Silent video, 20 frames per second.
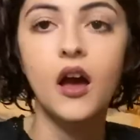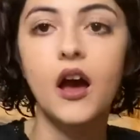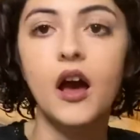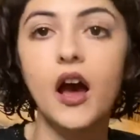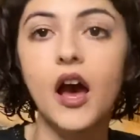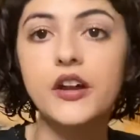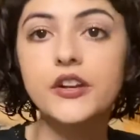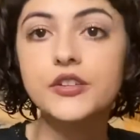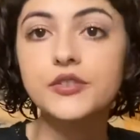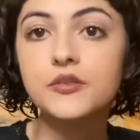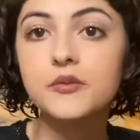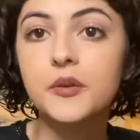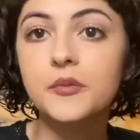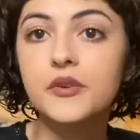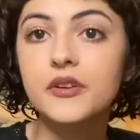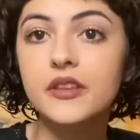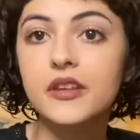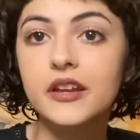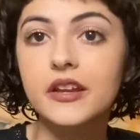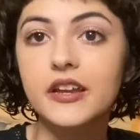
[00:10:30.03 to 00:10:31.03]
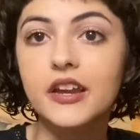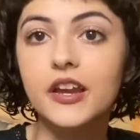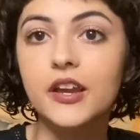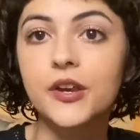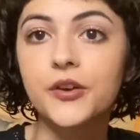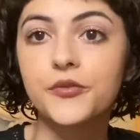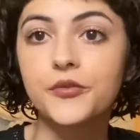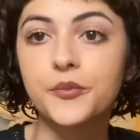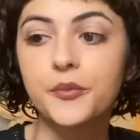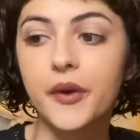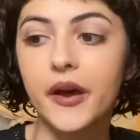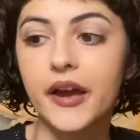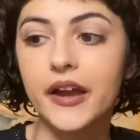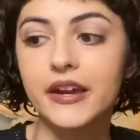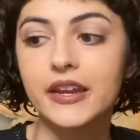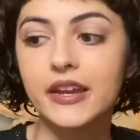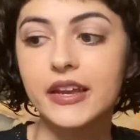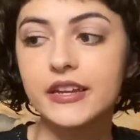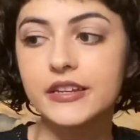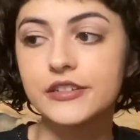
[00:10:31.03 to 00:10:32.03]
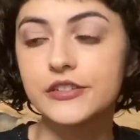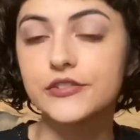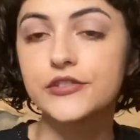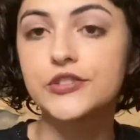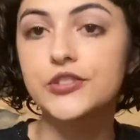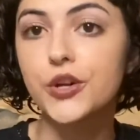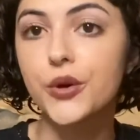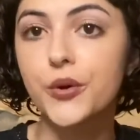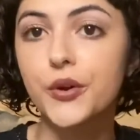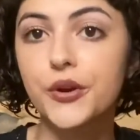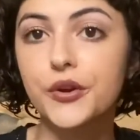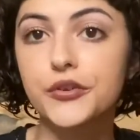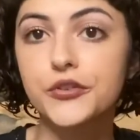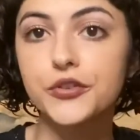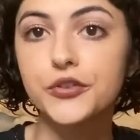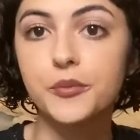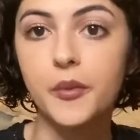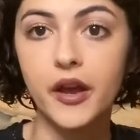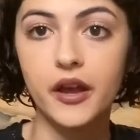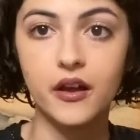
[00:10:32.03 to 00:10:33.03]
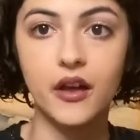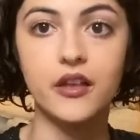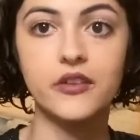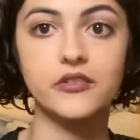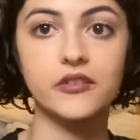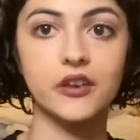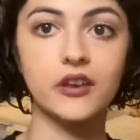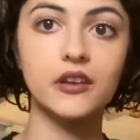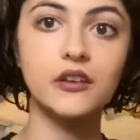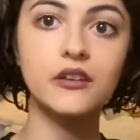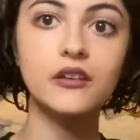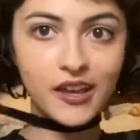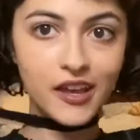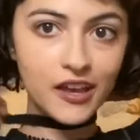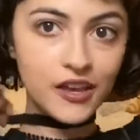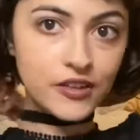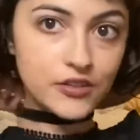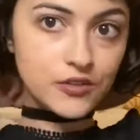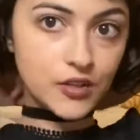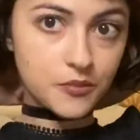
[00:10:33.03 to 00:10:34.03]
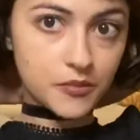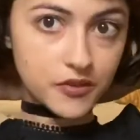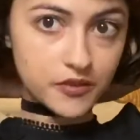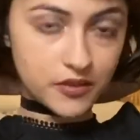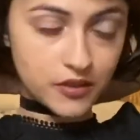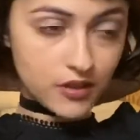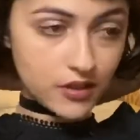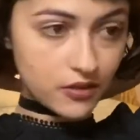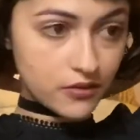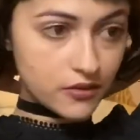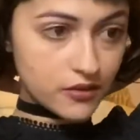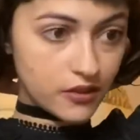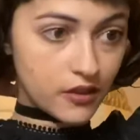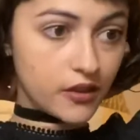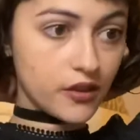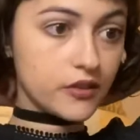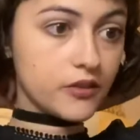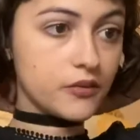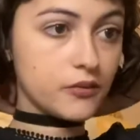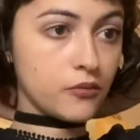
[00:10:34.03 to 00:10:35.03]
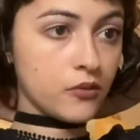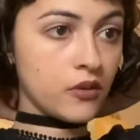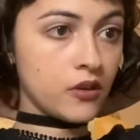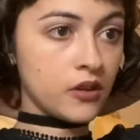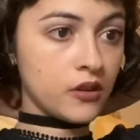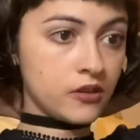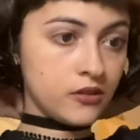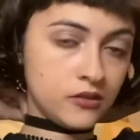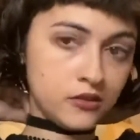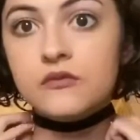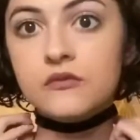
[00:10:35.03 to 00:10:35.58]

I just remembered that I gave my nineties choker to my cousin. So I'm just gonna use this one.